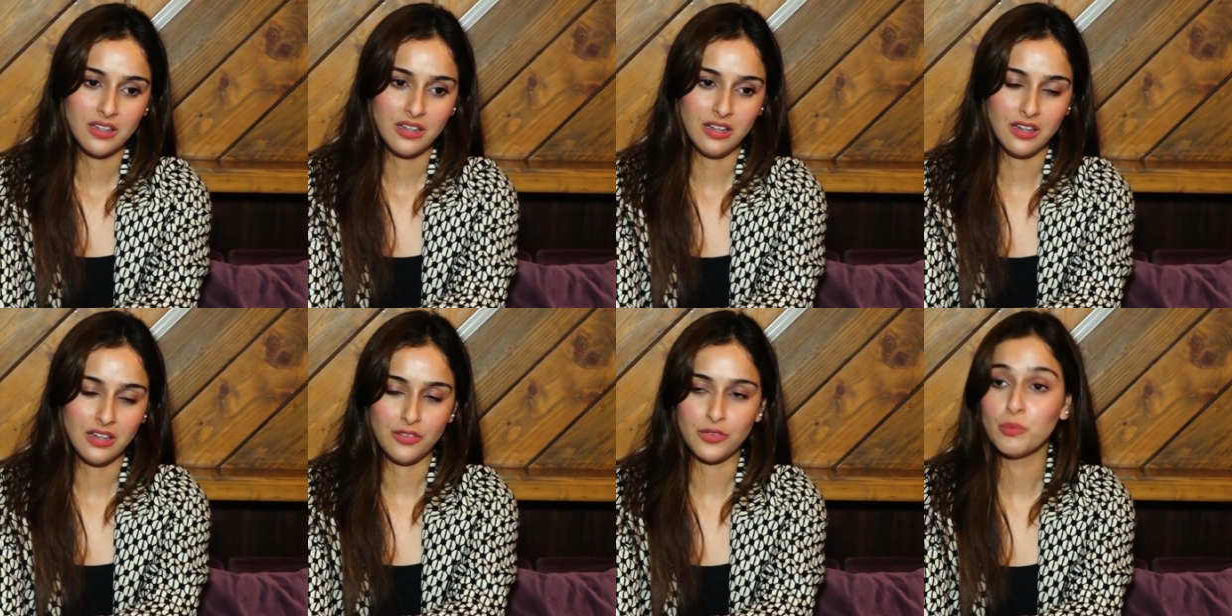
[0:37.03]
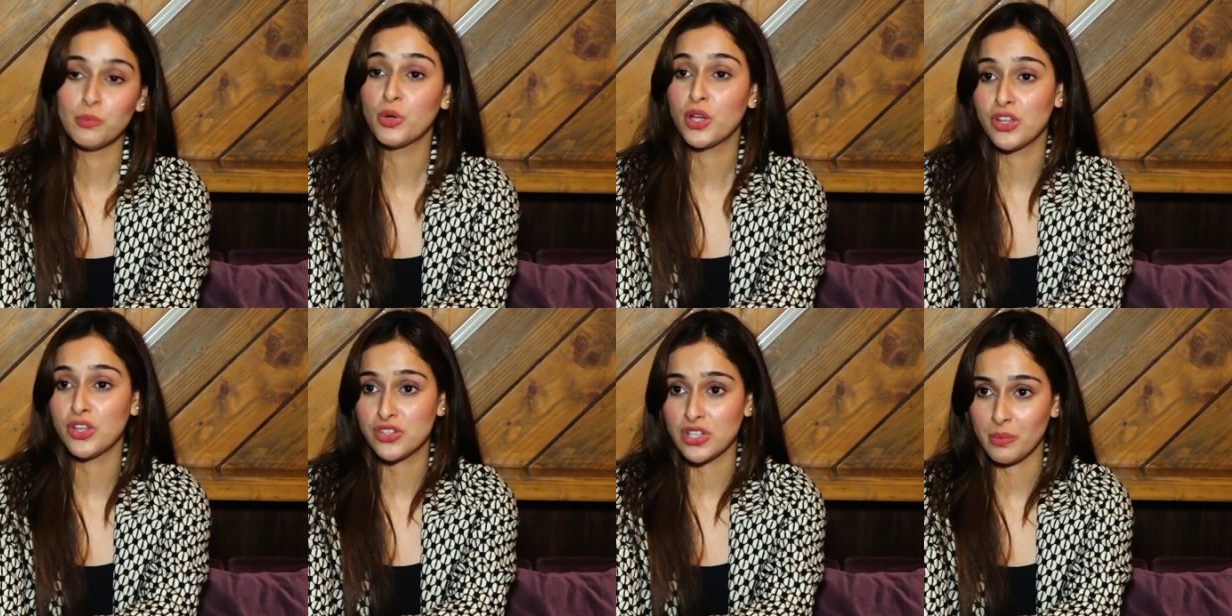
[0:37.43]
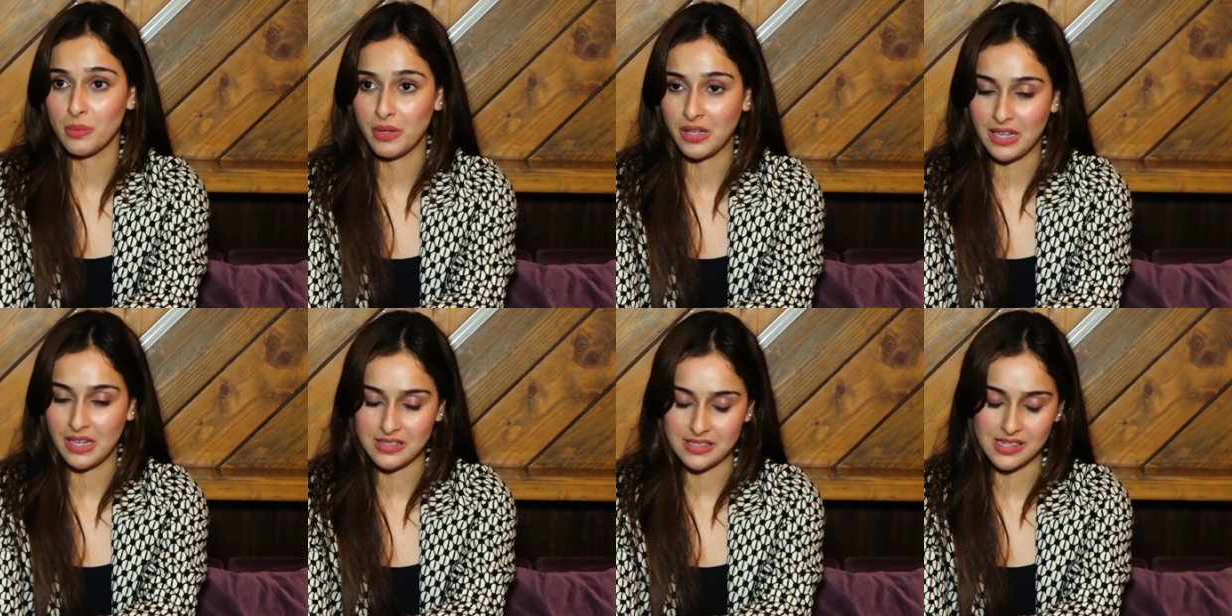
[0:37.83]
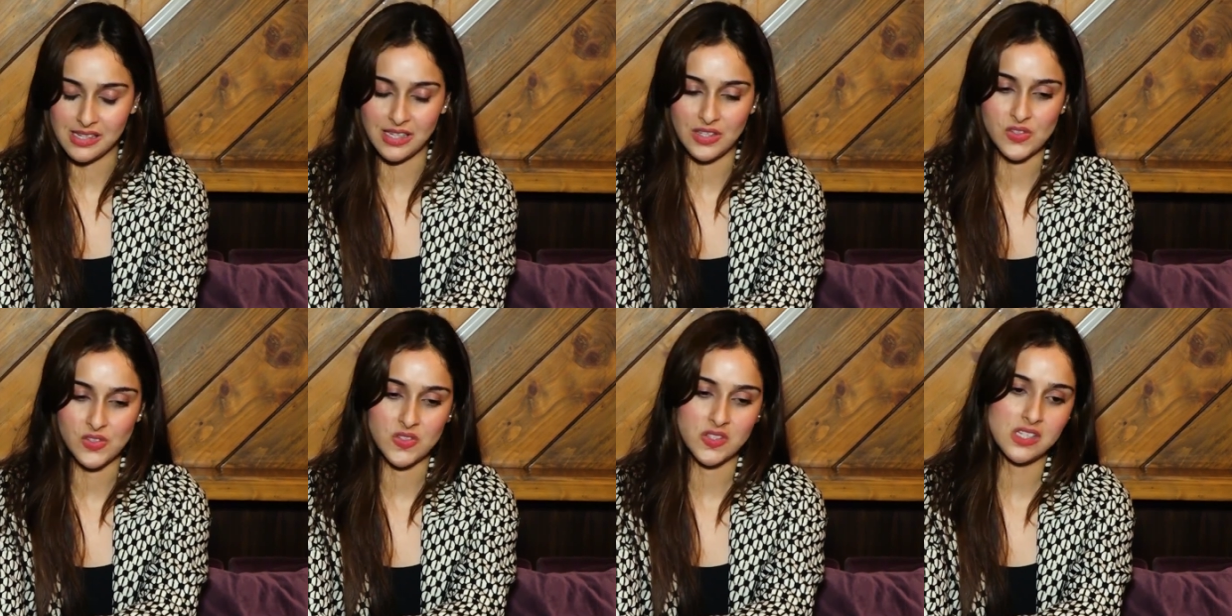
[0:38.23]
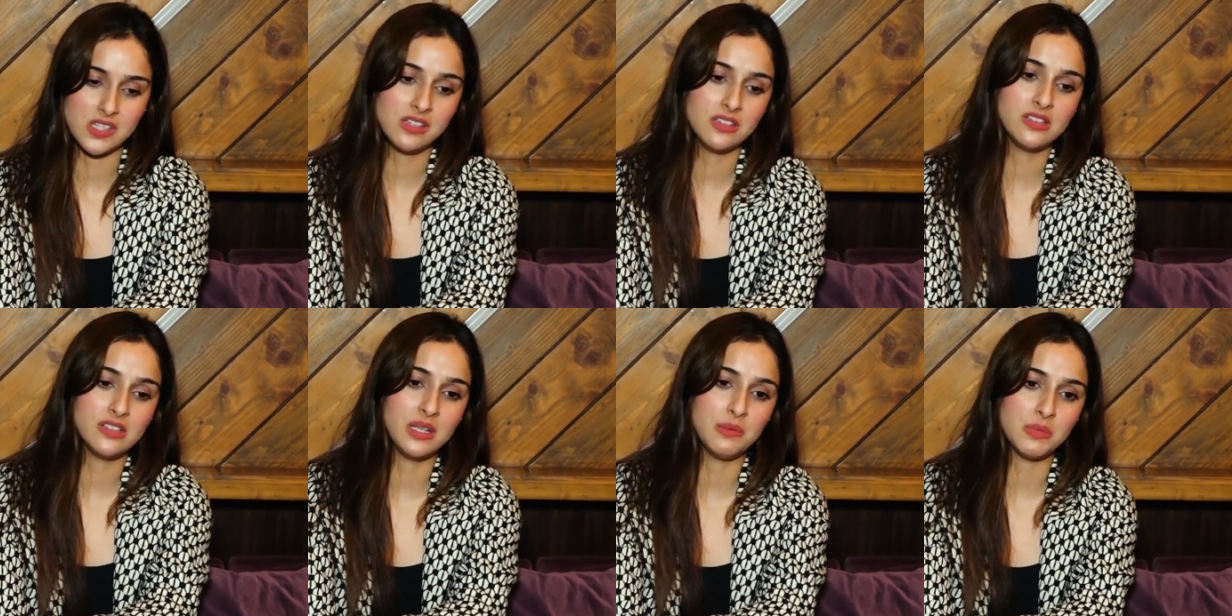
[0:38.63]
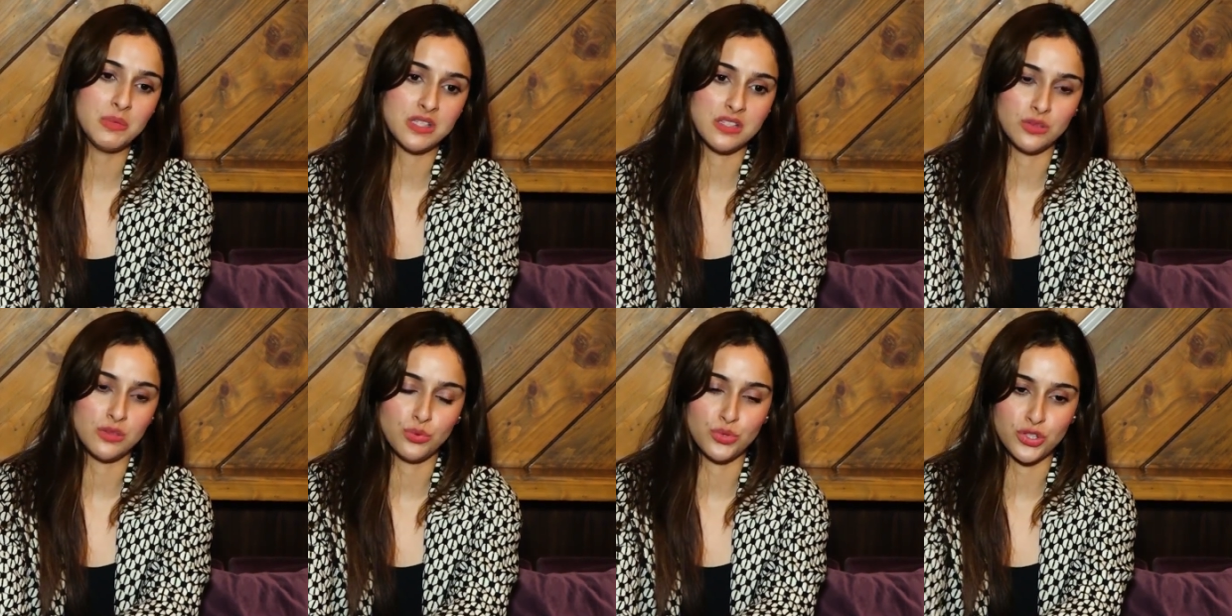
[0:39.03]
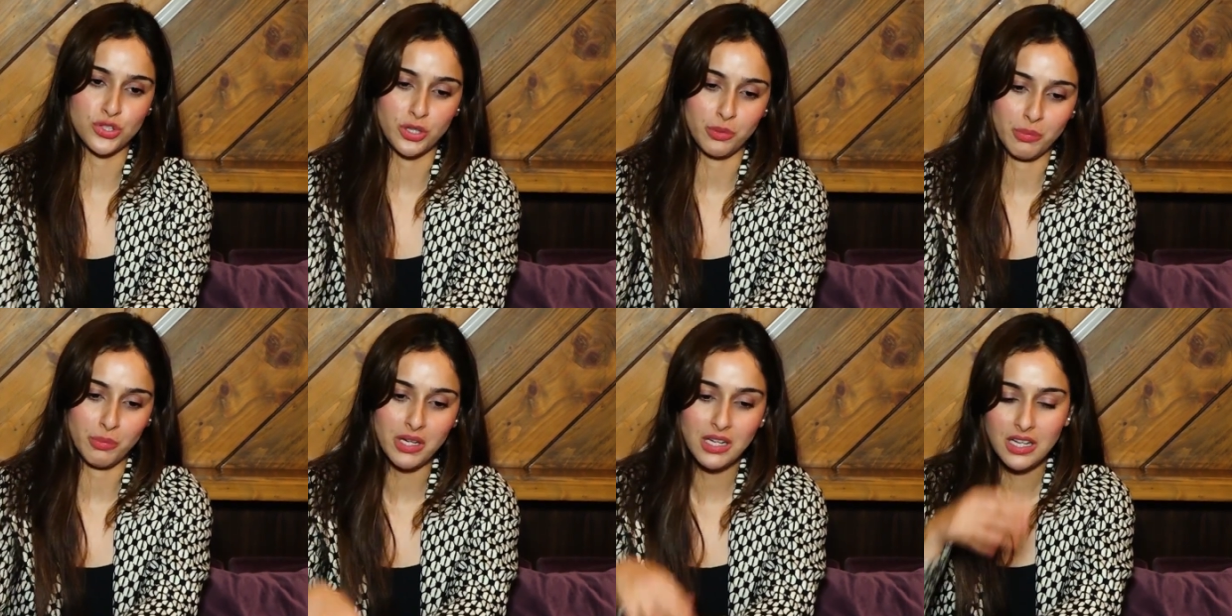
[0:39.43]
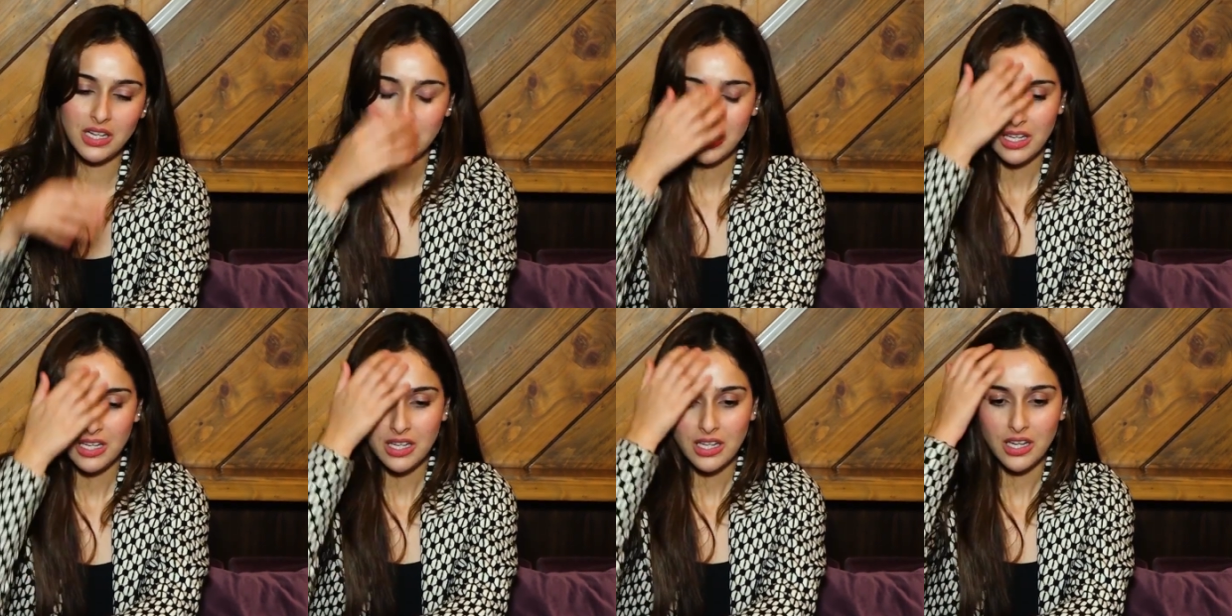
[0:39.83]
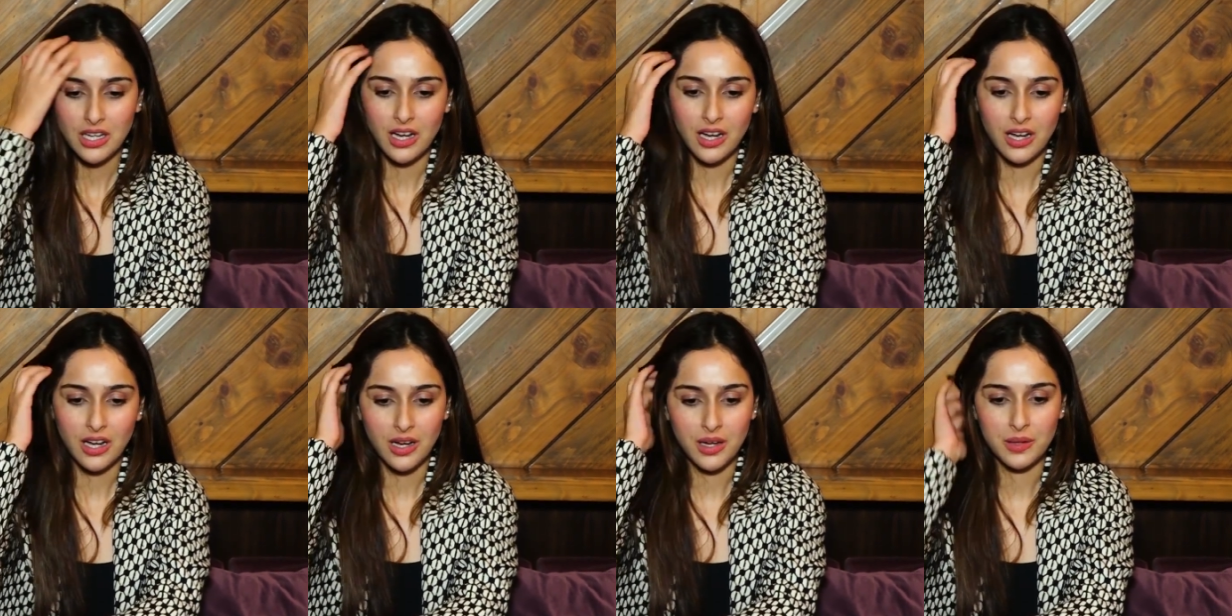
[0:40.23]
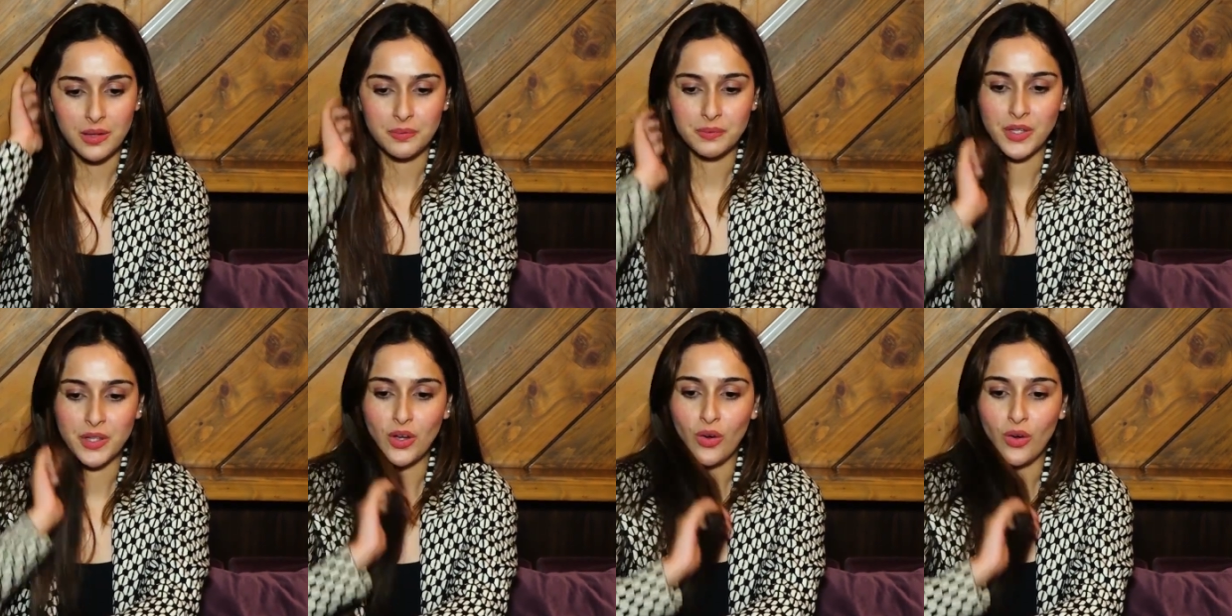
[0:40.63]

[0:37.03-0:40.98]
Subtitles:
from Mukesh Chhabra casting agency. Her name is Indu Sharma.